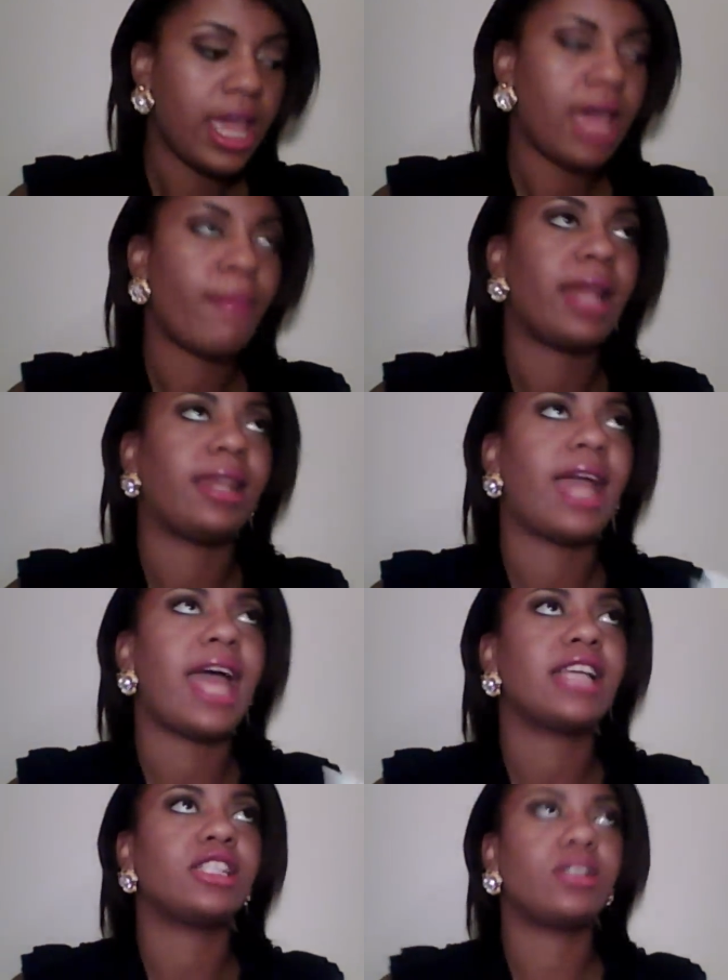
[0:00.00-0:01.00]
And my
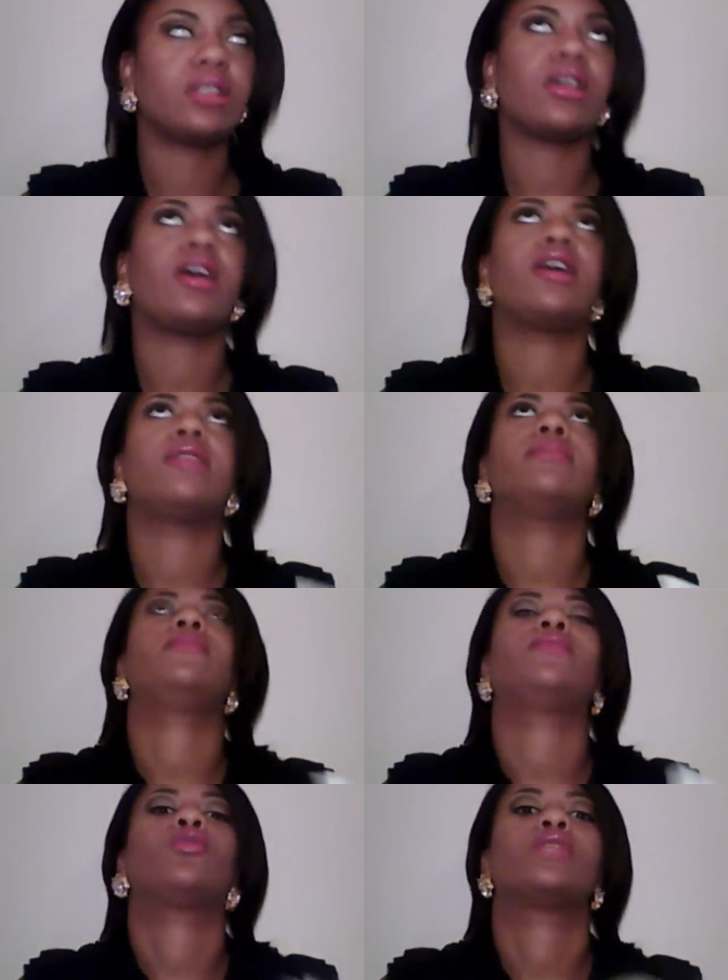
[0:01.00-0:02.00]
last um,
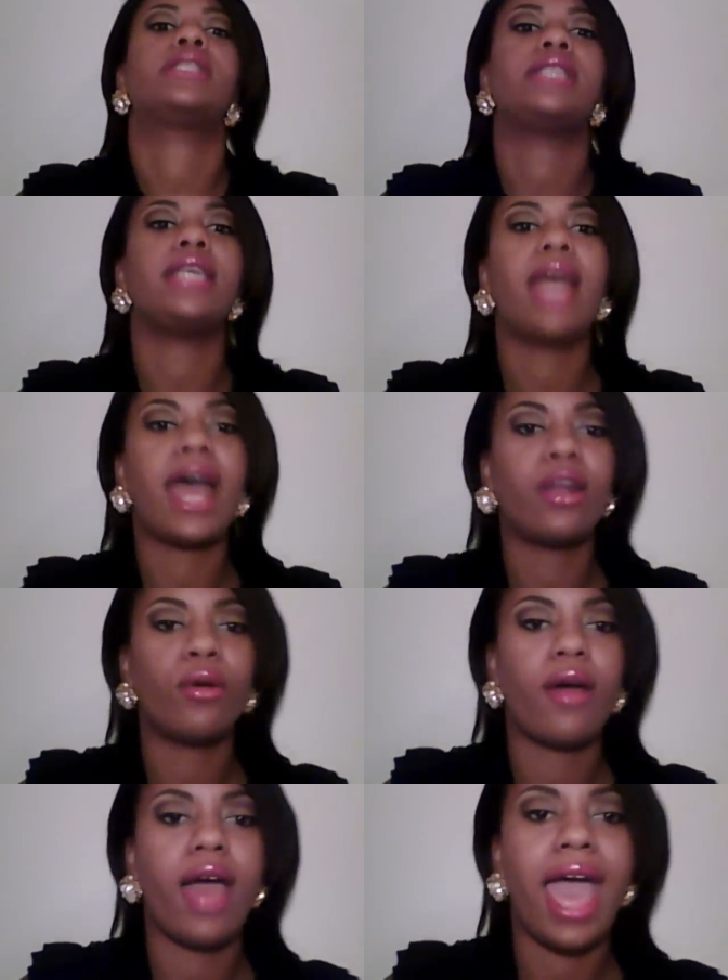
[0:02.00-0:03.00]
receipt I
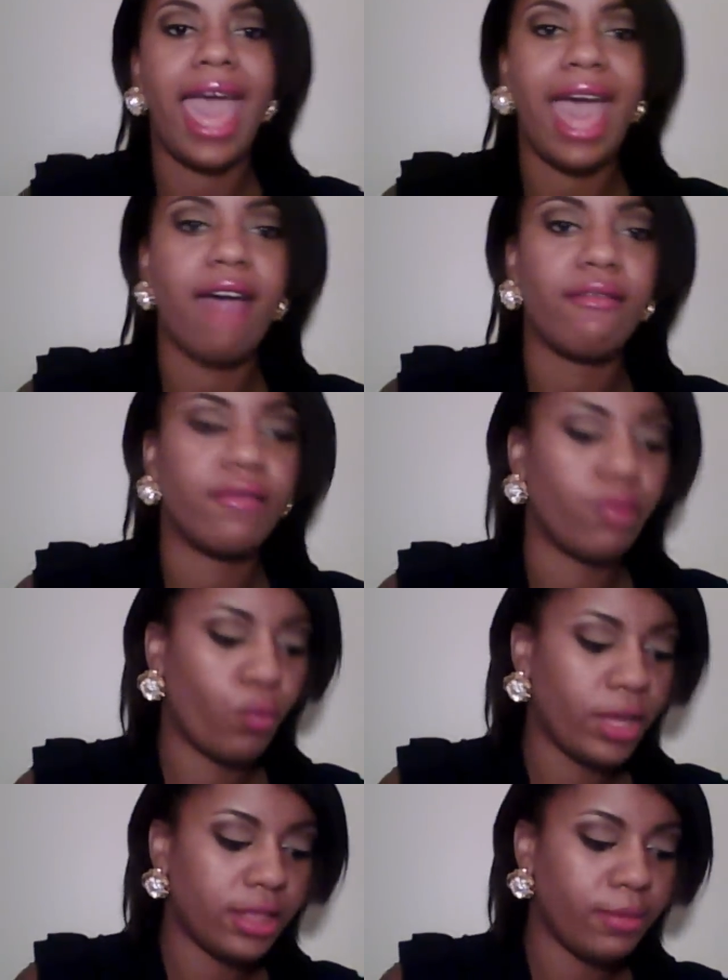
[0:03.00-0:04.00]
don't have
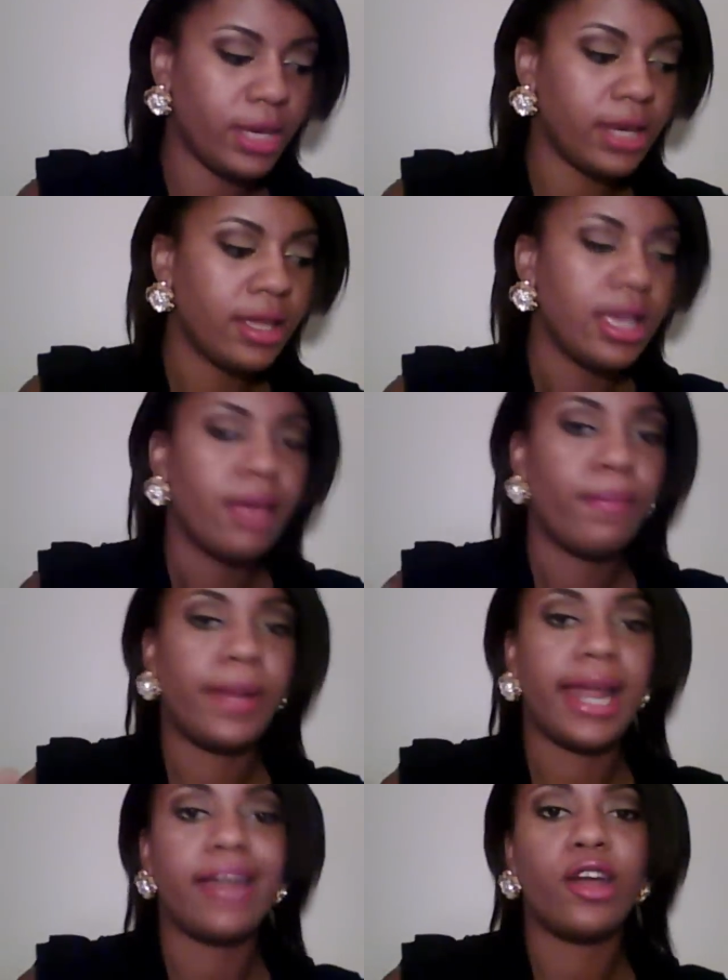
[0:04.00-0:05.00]
with me,
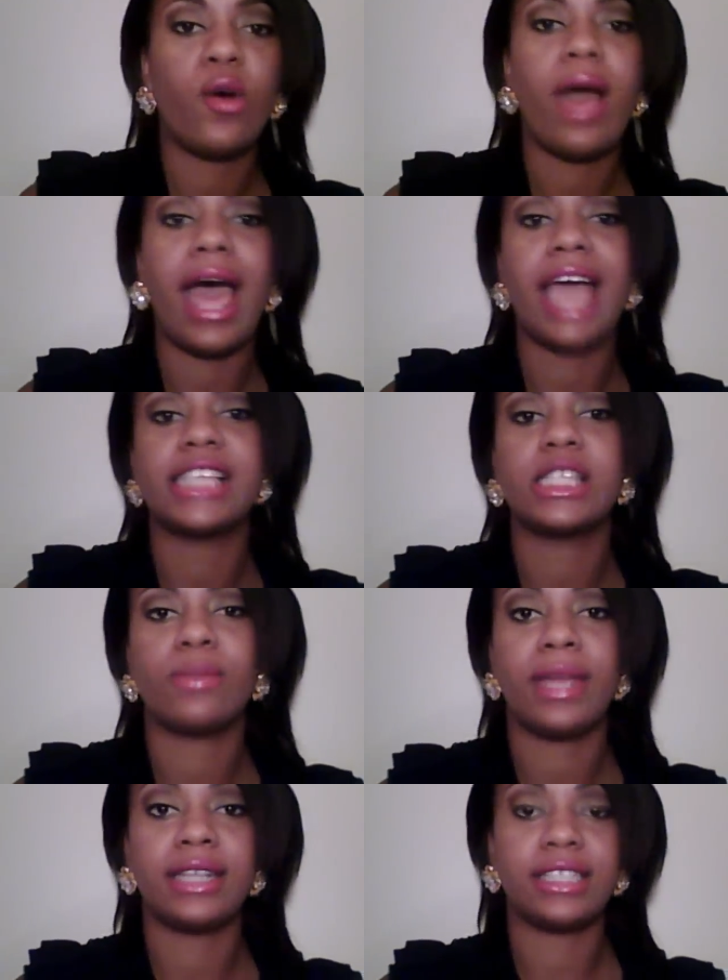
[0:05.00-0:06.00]
but I know I
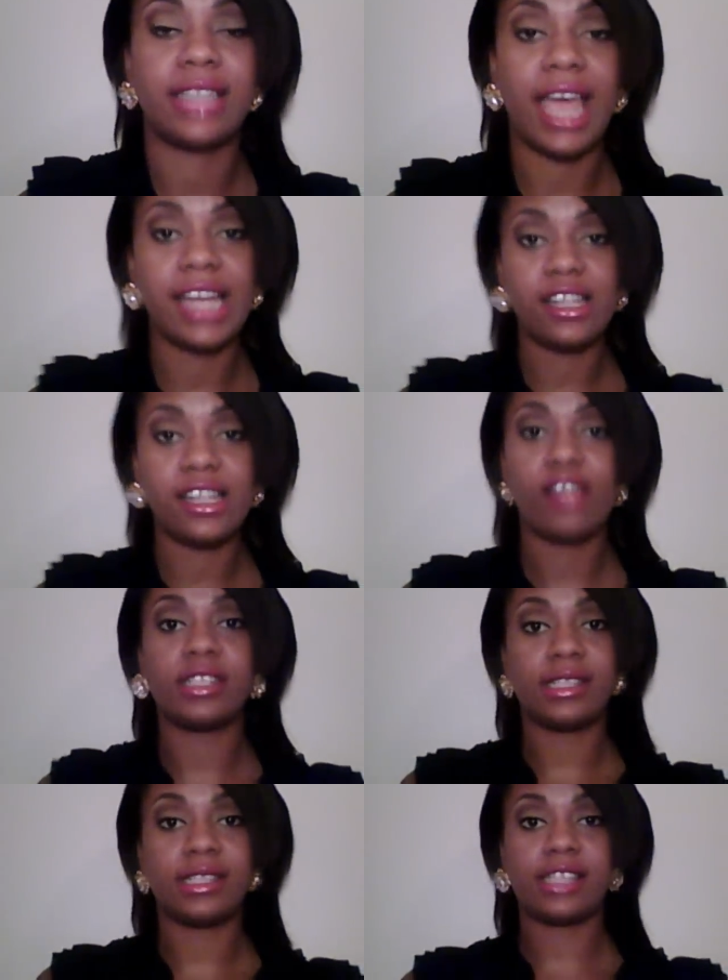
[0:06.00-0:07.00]
spent
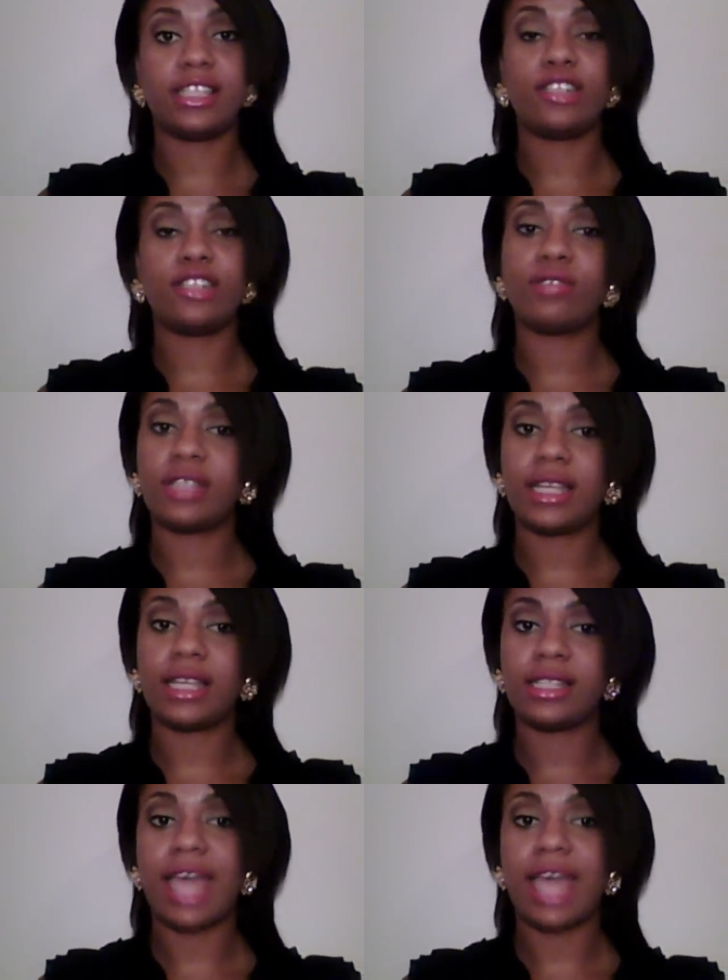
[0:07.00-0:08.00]
$9.62
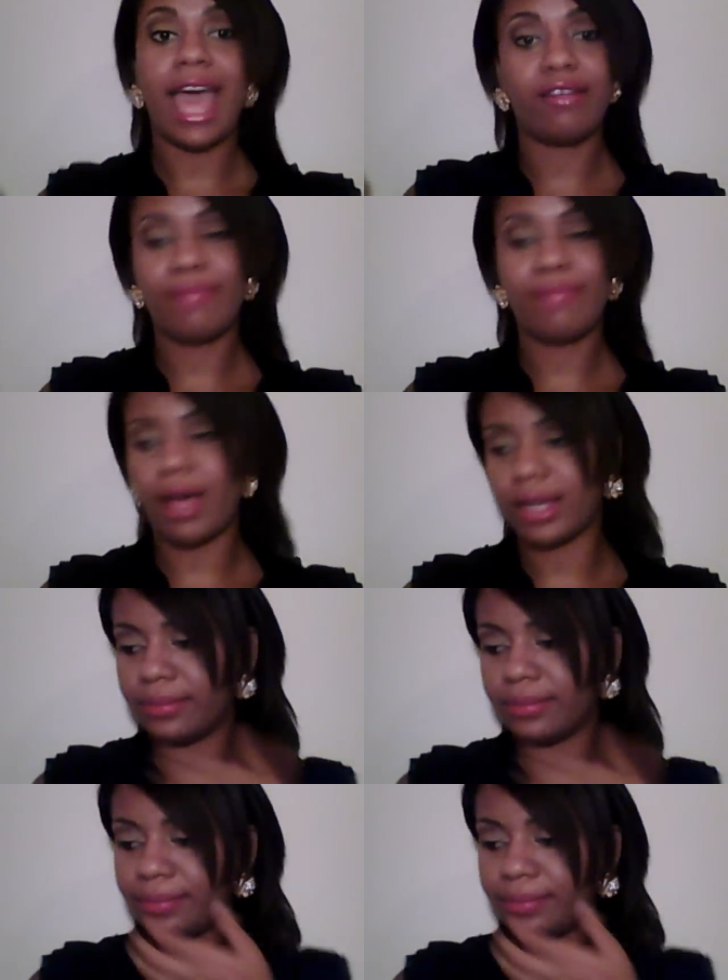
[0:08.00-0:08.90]
out of pocket.